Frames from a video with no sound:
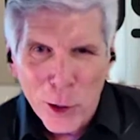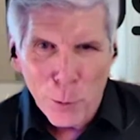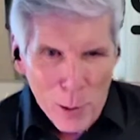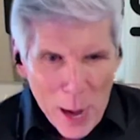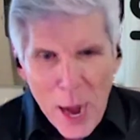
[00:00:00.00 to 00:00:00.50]

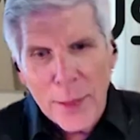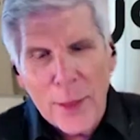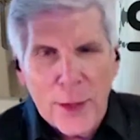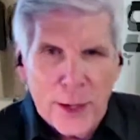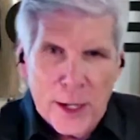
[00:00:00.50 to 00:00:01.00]
don't buy
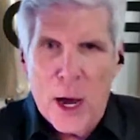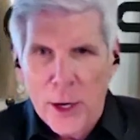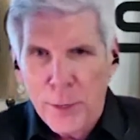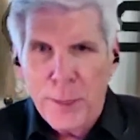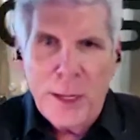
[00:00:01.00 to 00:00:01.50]
that thing
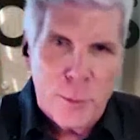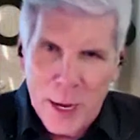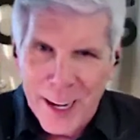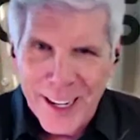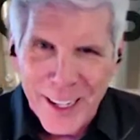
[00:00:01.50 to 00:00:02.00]
down at Best
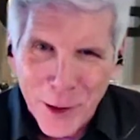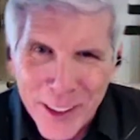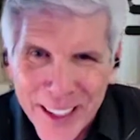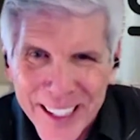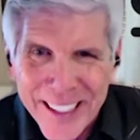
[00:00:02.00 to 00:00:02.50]
Buy
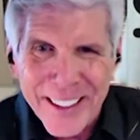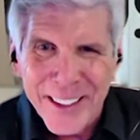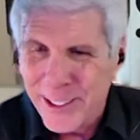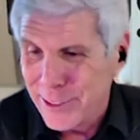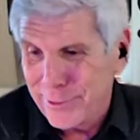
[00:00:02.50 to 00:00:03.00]
anymore, right?
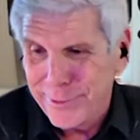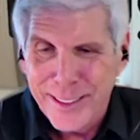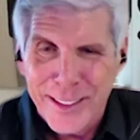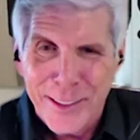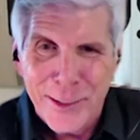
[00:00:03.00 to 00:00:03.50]

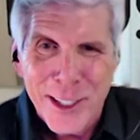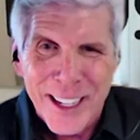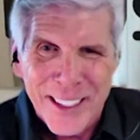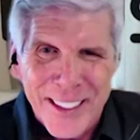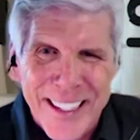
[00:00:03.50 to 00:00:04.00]
It doesn't
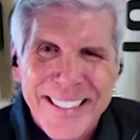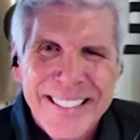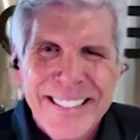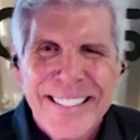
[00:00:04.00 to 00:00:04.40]
work that way.